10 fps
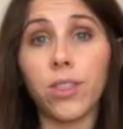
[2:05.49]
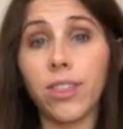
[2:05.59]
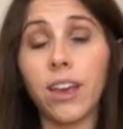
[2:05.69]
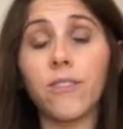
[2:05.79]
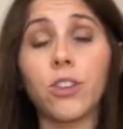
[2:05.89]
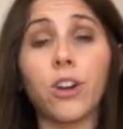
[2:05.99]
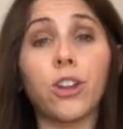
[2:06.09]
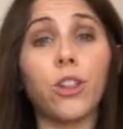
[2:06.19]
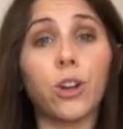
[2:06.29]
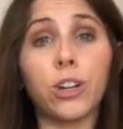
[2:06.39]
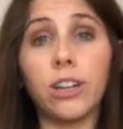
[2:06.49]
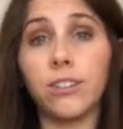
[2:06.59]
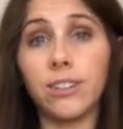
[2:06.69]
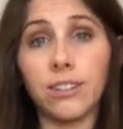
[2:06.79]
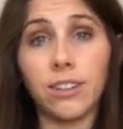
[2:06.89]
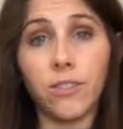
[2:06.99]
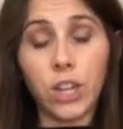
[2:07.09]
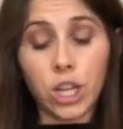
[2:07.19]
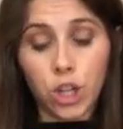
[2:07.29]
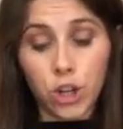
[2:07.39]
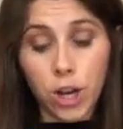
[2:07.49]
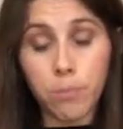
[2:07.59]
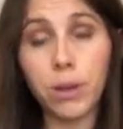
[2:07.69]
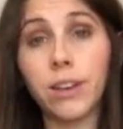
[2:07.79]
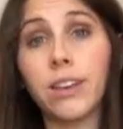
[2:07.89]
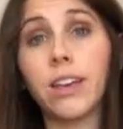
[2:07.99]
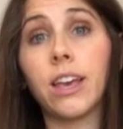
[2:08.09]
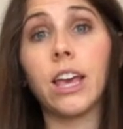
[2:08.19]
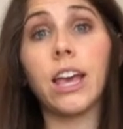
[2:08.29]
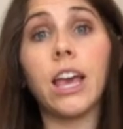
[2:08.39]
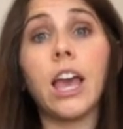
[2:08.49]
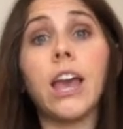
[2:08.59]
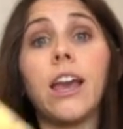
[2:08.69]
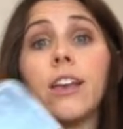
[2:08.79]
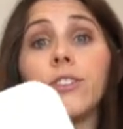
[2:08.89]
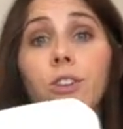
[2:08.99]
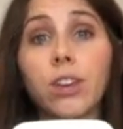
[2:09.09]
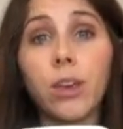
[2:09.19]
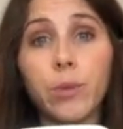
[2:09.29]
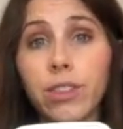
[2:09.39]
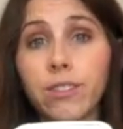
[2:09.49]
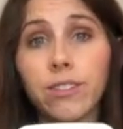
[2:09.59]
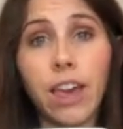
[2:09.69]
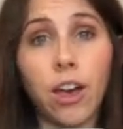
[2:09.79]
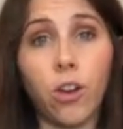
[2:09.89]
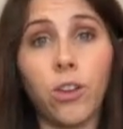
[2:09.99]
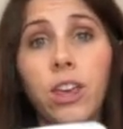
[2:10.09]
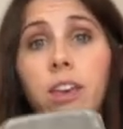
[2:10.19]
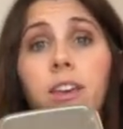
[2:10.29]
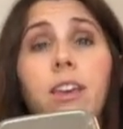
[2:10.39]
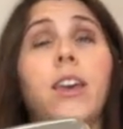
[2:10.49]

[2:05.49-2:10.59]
thing I've started learning since living in Europe is cooking with a scale. It